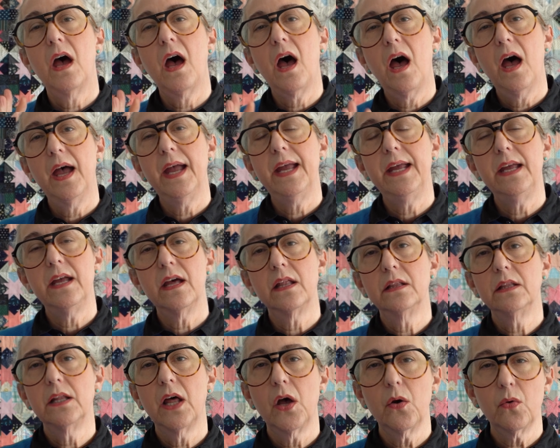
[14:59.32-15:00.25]
I
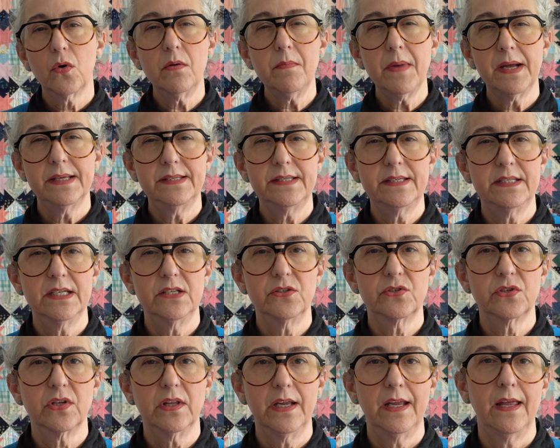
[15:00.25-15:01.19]
lower my
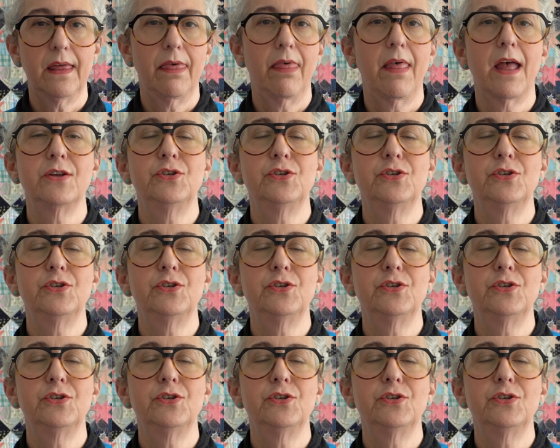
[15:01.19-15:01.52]
stitch length